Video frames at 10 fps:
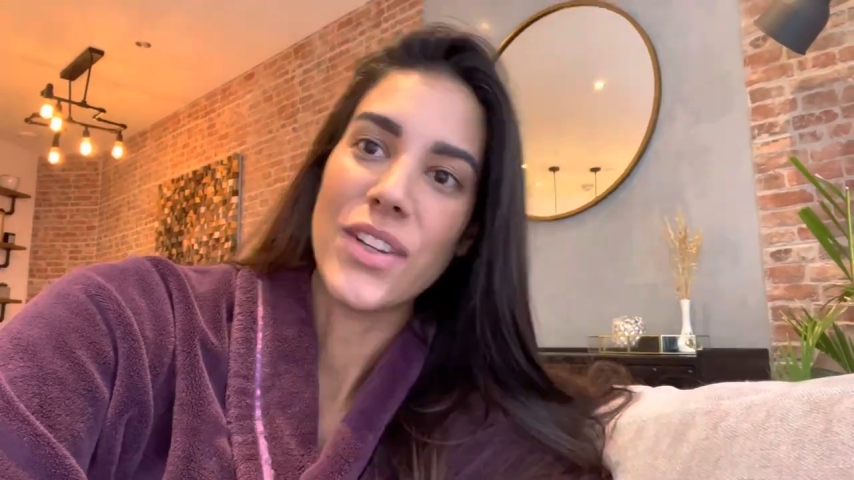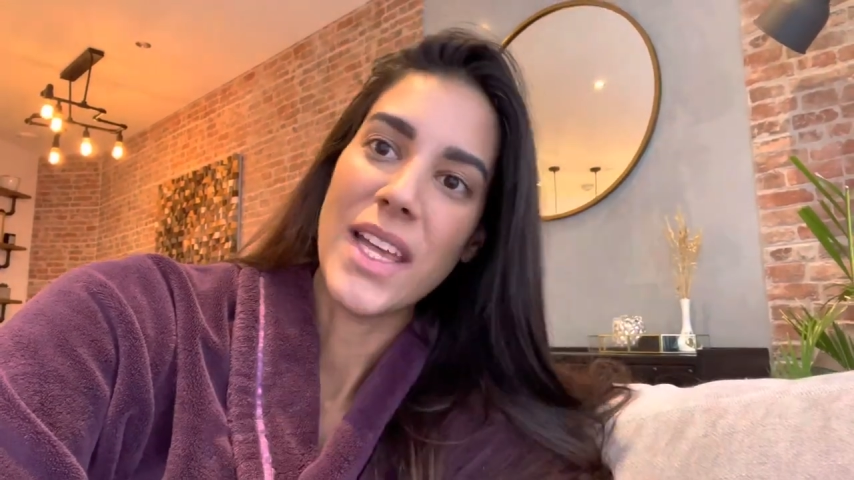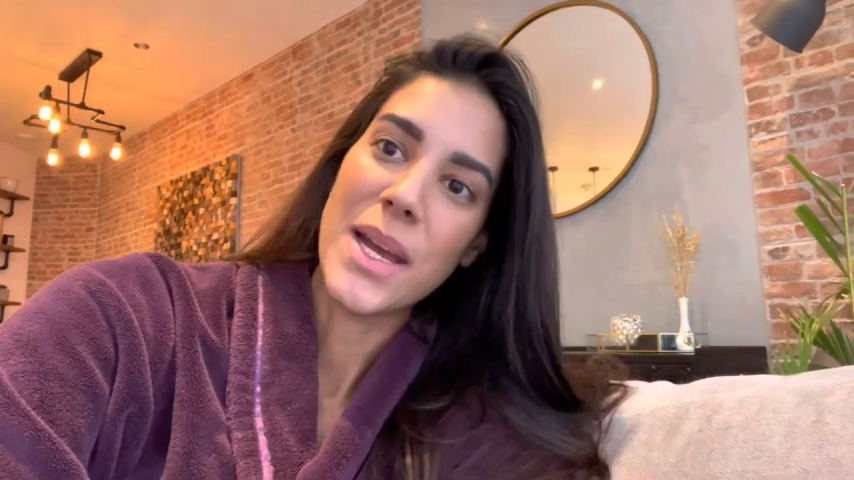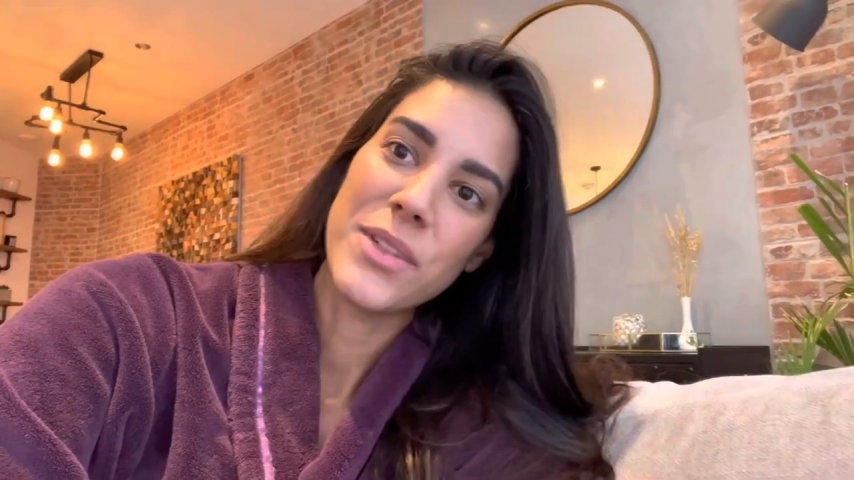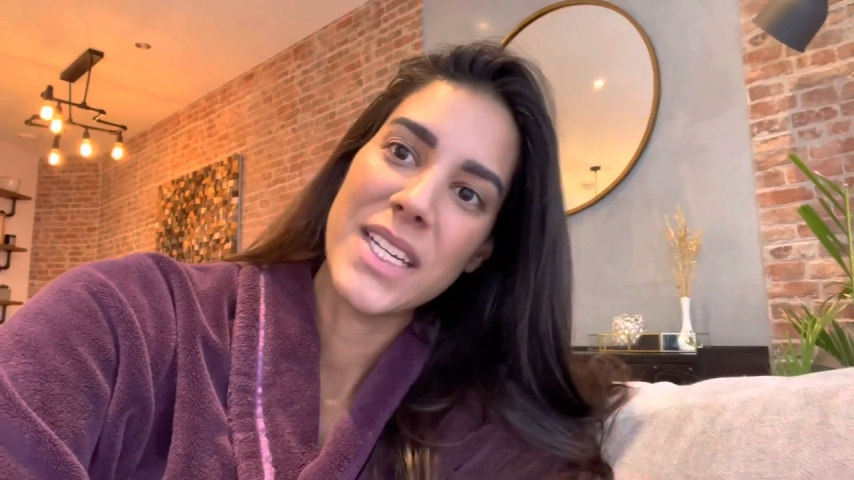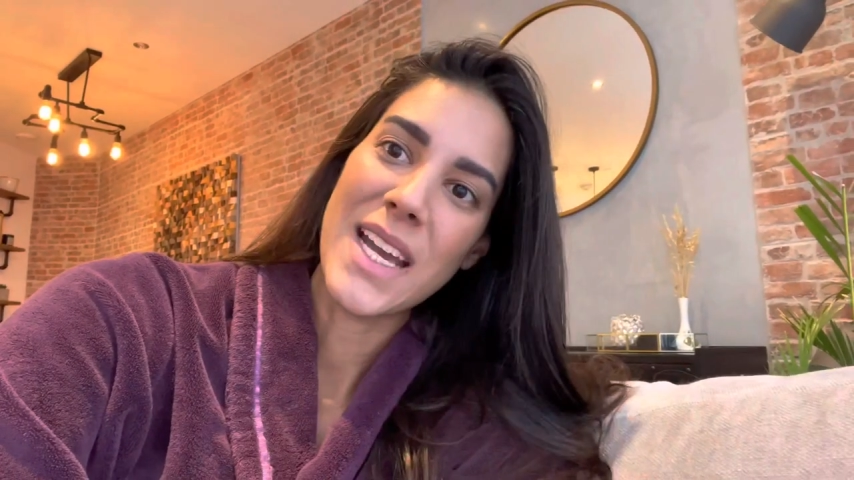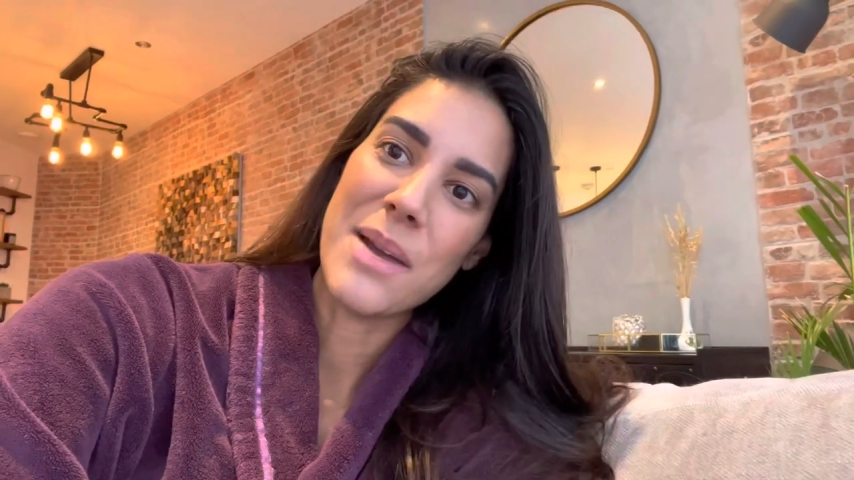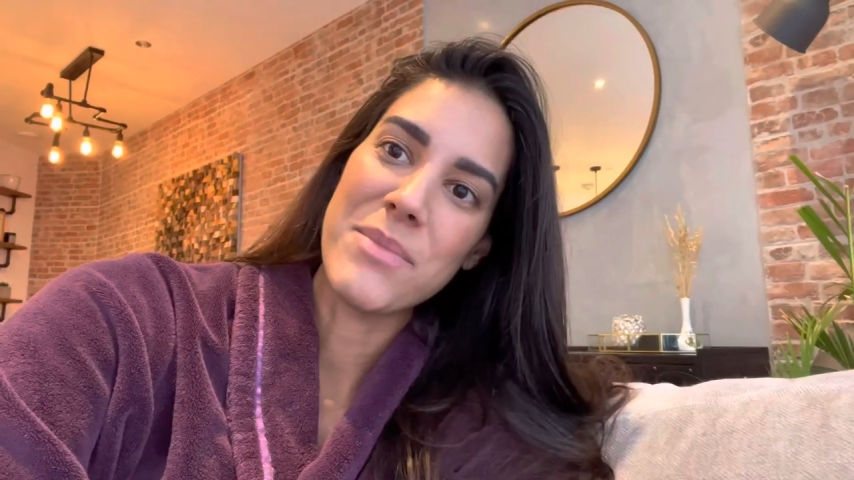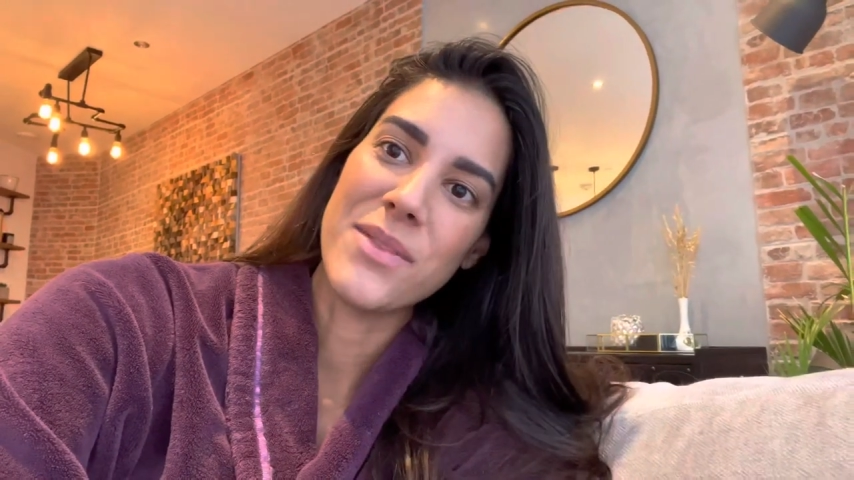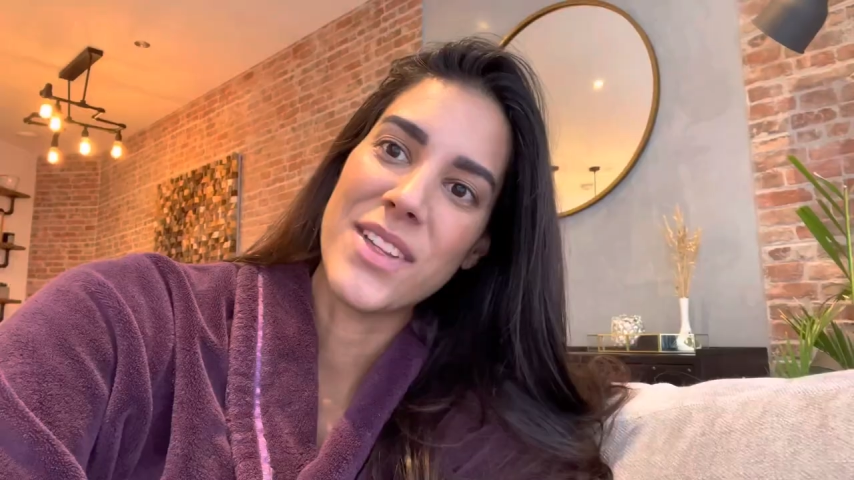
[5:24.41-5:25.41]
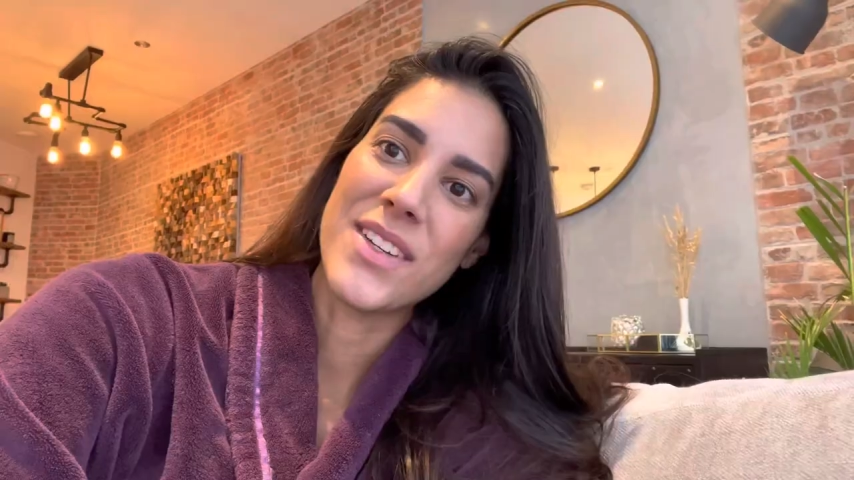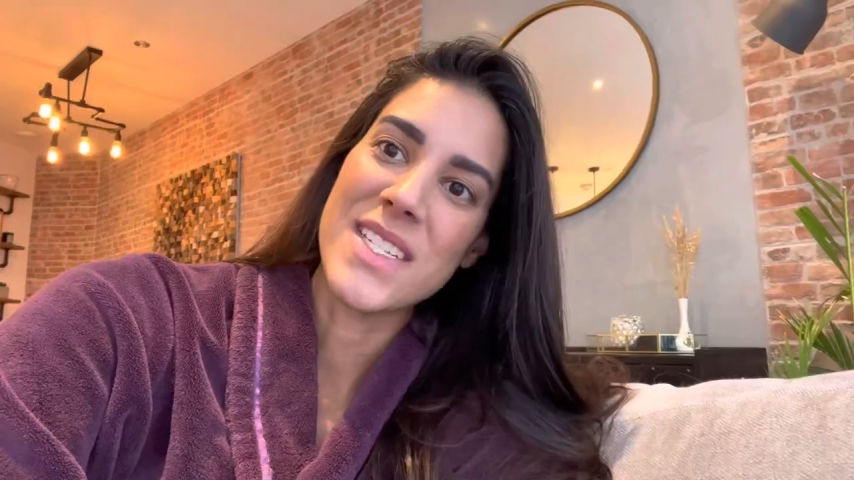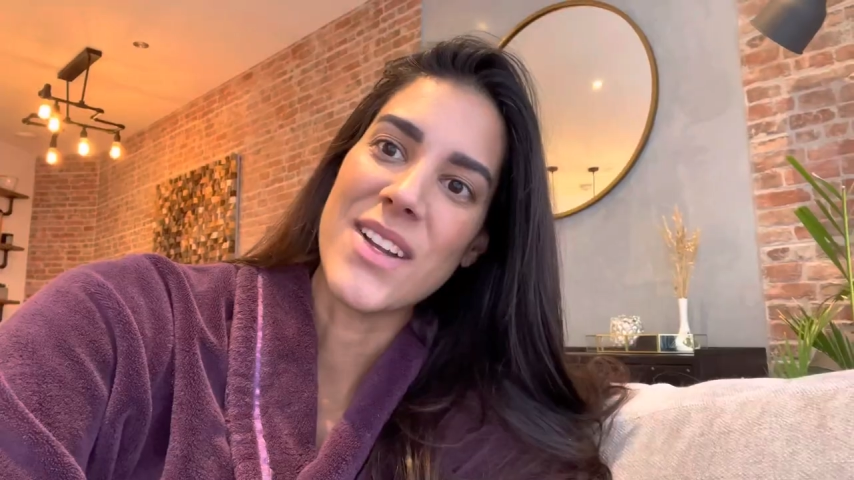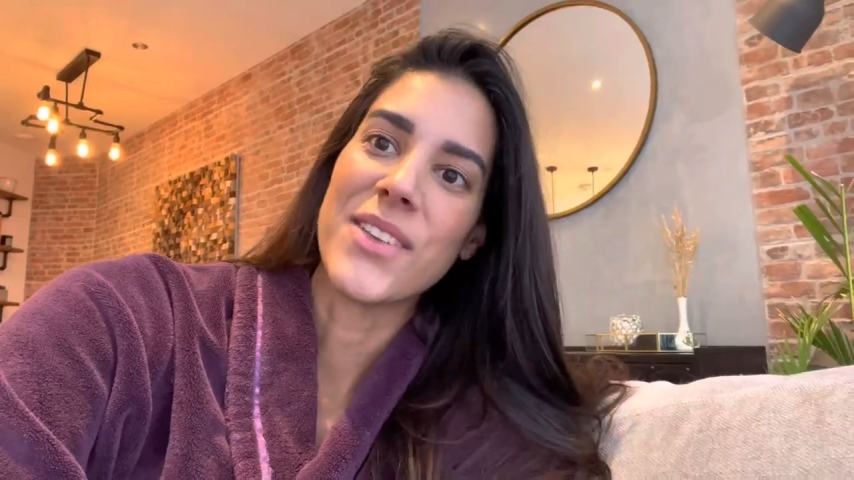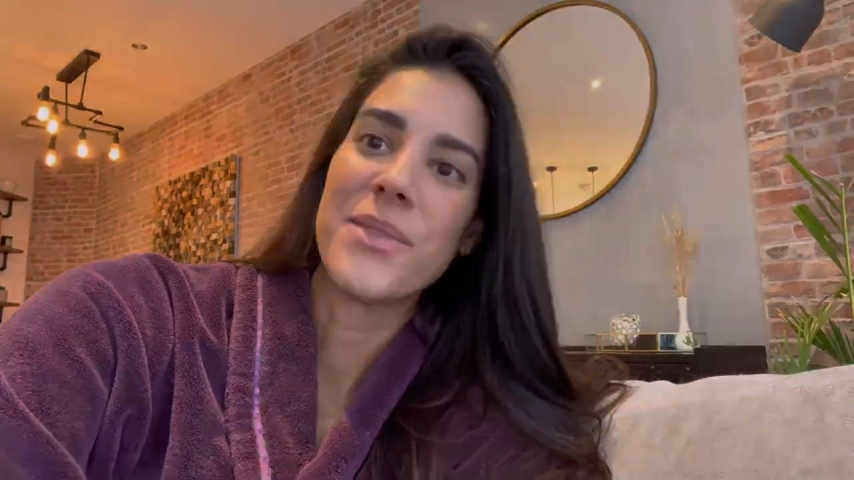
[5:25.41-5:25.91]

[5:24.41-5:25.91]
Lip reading: Yeah, I'm really happy with the result.